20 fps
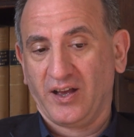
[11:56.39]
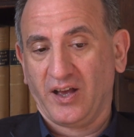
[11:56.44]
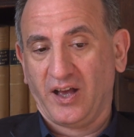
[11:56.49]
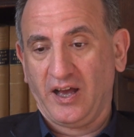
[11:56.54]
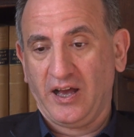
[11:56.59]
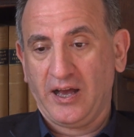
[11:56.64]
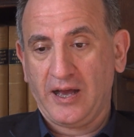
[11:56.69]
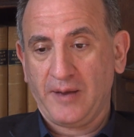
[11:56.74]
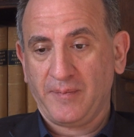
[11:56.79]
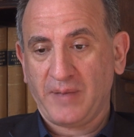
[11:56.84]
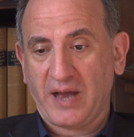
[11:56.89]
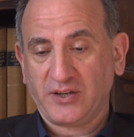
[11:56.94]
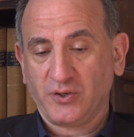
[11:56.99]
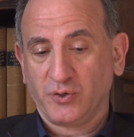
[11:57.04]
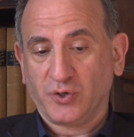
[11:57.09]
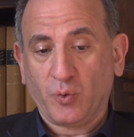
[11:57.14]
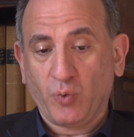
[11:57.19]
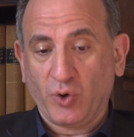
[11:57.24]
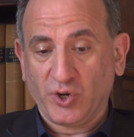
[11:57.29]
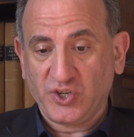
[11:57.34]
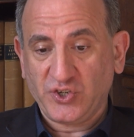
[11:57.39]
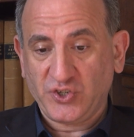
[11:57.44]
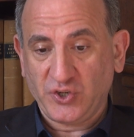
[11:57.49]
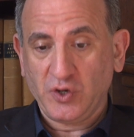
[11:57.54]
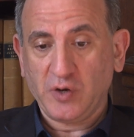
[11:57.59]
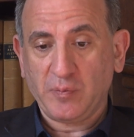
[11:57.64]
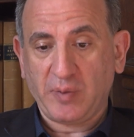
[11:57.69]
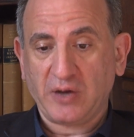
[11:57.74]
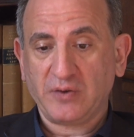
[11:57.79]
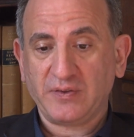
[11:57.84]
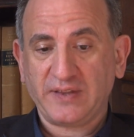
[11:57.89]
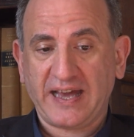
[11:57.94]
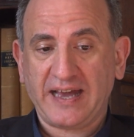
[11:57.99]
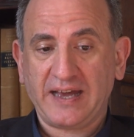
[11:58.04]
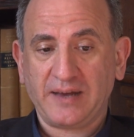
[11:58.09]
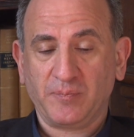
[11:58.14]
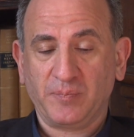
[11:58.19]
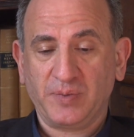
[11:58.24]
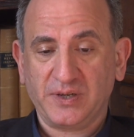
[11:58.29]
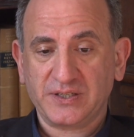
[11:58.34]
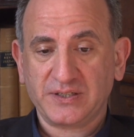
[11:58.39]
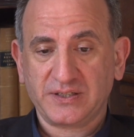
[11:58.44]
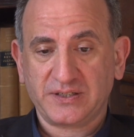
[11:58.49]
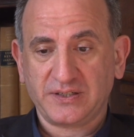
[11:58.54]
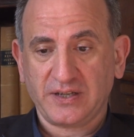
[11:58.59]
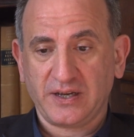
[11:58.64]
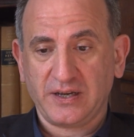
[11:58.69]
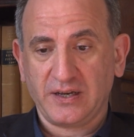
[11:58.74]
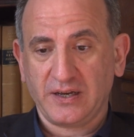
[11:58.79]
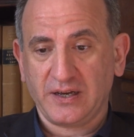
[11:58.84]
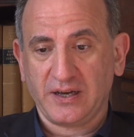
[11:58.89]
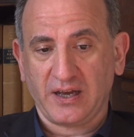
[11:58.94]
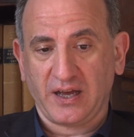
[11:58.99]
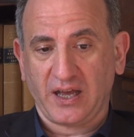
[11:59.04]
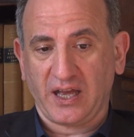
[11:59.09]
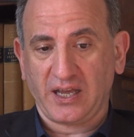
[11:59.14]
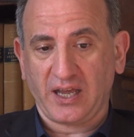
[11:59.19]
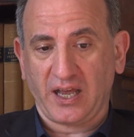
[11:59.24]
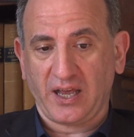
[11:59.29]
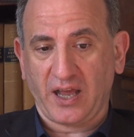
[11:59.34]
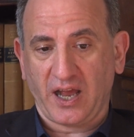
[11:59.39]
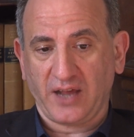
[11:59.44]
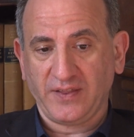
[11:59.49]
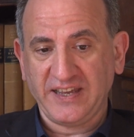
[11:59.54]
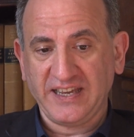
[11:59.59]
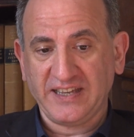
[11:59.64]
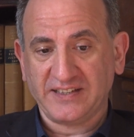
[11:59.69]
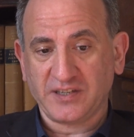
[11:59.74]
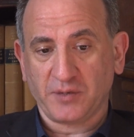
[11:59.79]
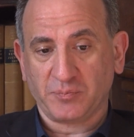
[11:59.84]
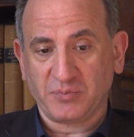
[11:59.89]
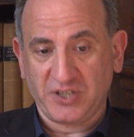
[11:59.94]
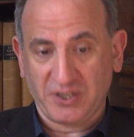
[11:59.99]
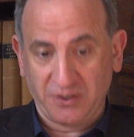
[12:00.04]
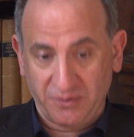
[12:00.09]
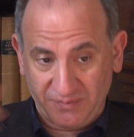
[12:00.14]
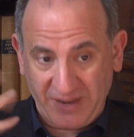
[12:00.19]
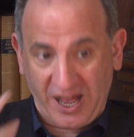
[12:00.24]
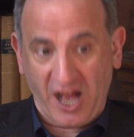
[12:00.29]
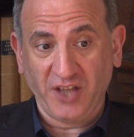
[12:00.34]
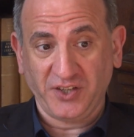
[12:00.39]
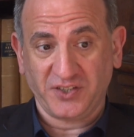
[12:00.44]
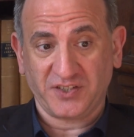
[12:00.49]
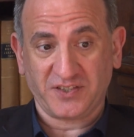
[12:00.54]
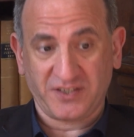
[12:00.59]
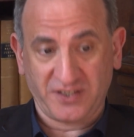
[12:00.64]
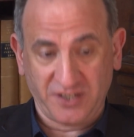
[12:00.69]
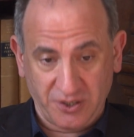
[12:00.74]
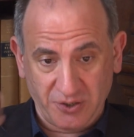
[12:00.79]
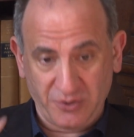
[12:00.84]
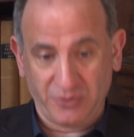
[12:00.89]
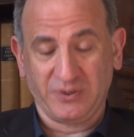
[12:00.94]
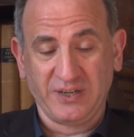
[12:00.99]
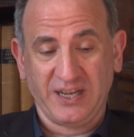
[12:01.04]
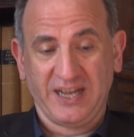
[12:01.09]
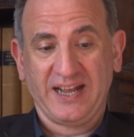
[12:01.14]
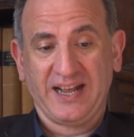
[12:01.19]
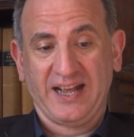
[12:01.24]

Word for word: Um, I don't know what you do about that, but uh, I, I think it's up to us to